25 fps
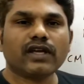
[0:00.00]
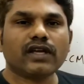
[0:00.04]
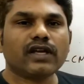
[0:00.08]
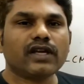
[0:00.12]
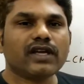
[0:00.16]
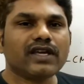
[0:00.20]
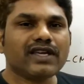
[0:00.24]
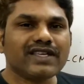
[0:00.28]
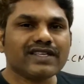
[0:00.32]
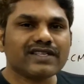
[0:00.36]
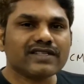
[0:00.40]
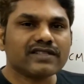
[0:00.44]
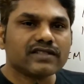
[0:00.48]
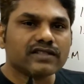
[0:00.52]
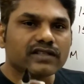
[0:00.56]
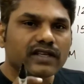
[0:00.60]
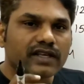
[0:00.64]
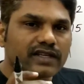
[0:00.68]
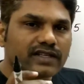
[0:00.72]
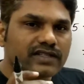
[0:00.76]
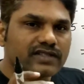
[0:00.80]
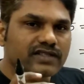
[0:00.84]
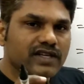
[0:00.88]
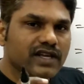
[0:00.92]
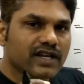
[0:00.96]
is
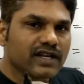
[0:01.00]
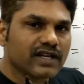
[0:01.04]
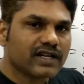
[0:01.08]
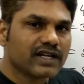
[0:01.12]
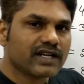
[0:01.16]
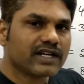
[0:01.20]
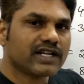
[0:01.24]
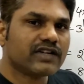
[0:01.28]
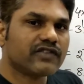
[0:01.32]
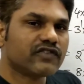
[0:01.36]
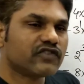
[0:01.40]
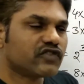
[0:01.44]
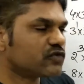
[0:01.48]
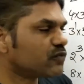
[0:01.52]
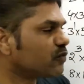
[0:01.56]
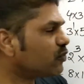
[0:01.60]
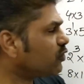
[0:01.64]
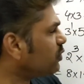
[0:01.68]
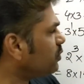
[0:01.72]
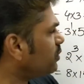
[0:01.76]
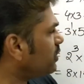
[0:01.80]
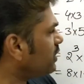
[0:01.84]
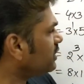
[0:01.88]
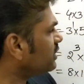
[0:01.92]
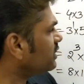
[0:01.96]
exactly
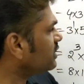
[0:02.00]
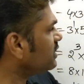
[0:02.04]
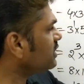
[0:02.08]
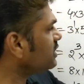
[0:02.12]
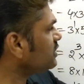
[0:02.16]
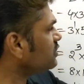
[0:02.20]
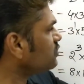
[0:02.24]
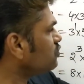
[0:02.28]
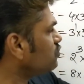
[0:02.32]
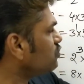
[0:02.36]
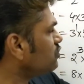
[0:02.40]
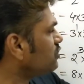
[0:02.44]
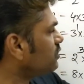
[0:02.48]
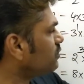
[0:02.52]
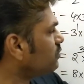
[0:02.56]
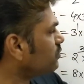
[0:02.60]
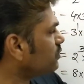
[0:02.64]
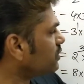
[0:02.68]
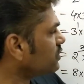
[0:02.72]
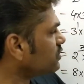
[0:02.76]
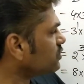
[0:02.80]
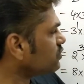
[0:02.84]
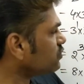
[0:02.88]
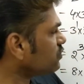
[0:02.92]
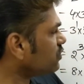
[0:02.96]
divisible by these two numbers,